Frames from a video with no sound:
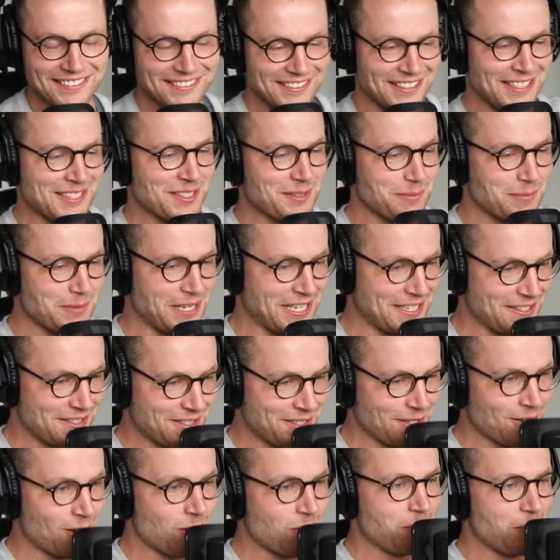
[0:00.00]
It's me. It's
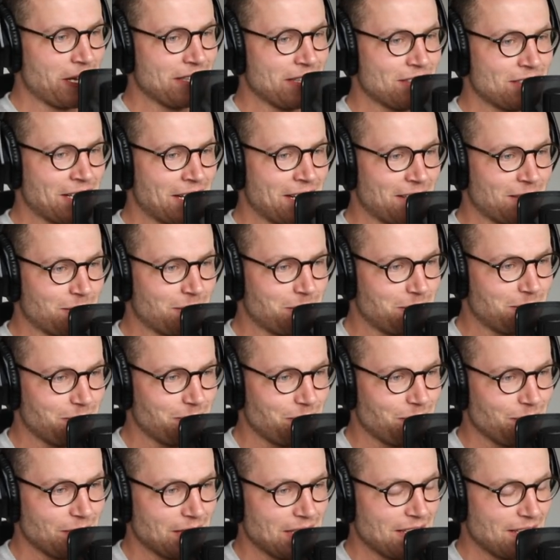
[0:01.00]
your old mate Jacob.
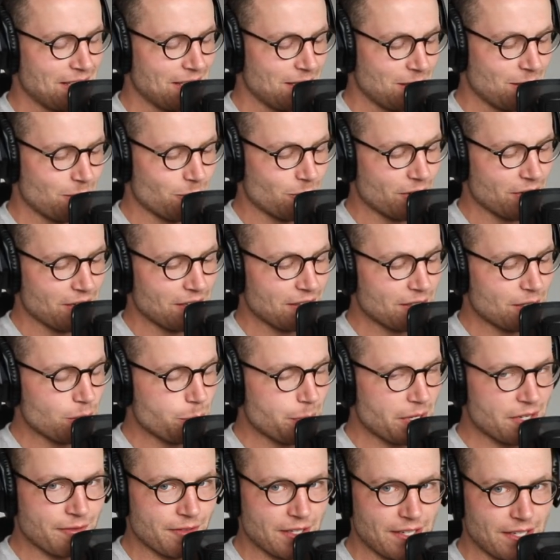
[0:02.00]
We're in a little
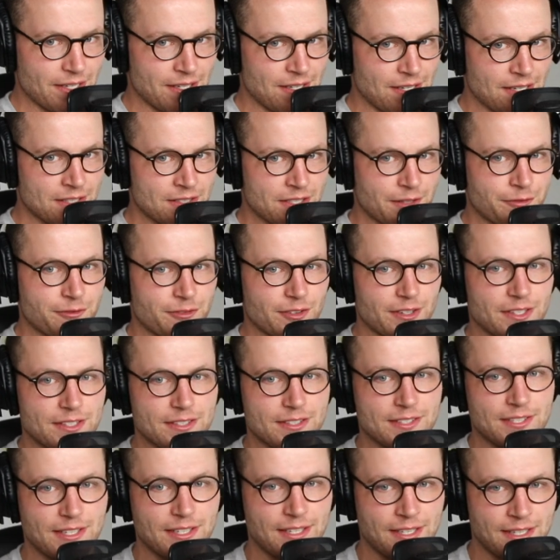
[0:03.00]
bit of a, a
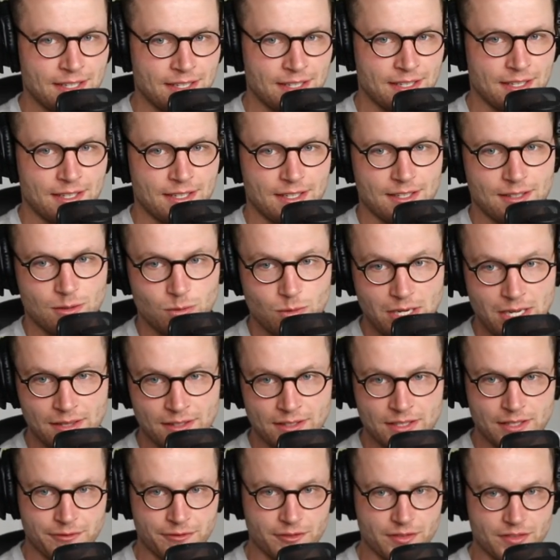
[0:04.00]
different, uh, well, a
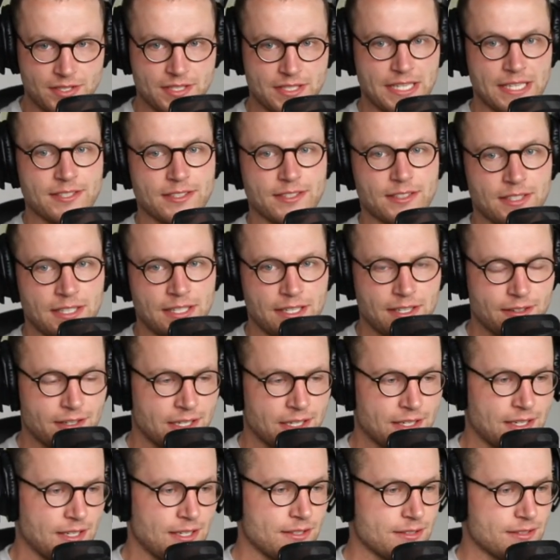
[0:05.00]
different setting here, I
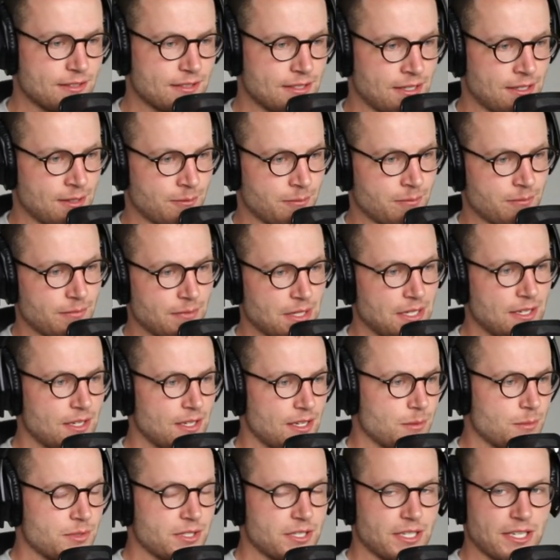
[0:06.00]
guess. Um,
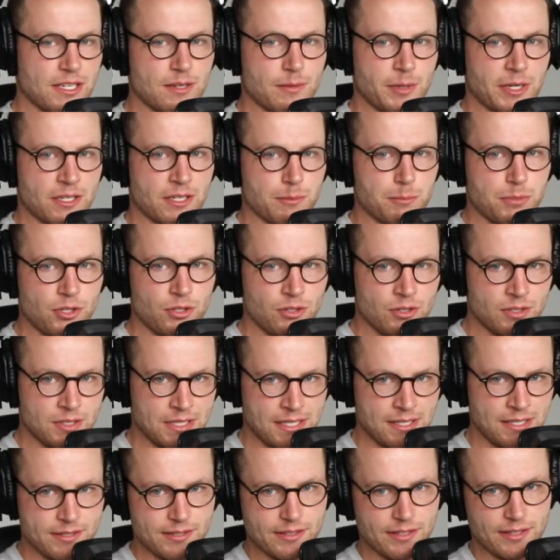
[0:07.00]
I'm sitting at my computer
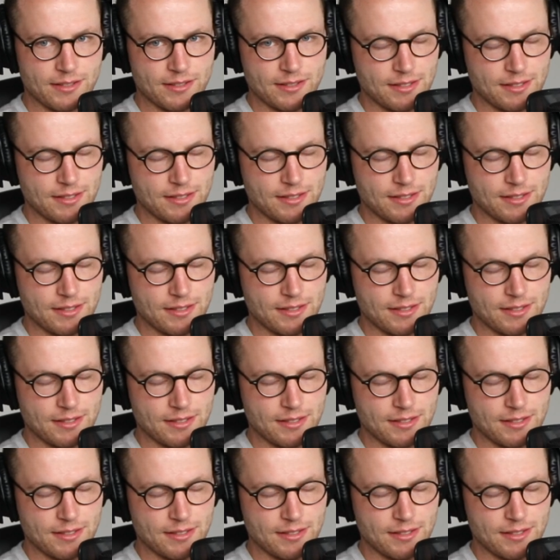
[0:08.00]
desk.